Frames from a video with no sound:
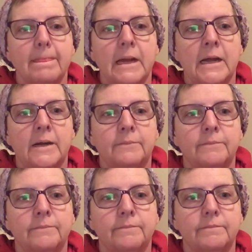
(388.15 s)

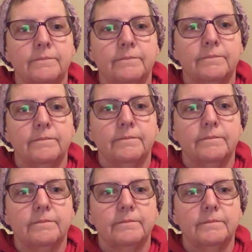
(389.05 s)
to
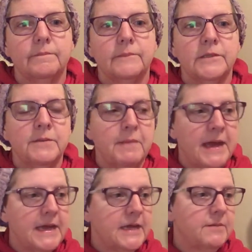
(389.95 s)

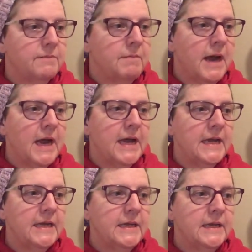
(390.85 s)
make
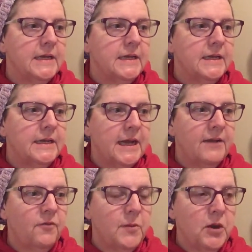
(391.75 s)
my
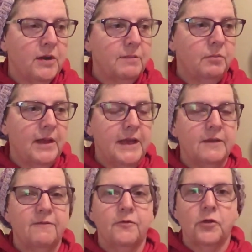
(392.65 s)
Native American
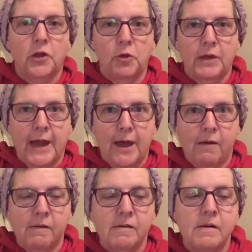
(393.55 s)
blanket for the
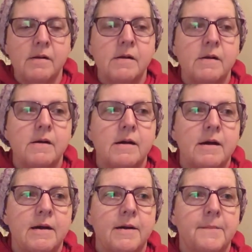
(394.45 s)
locale,
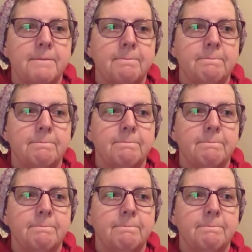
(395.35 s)
and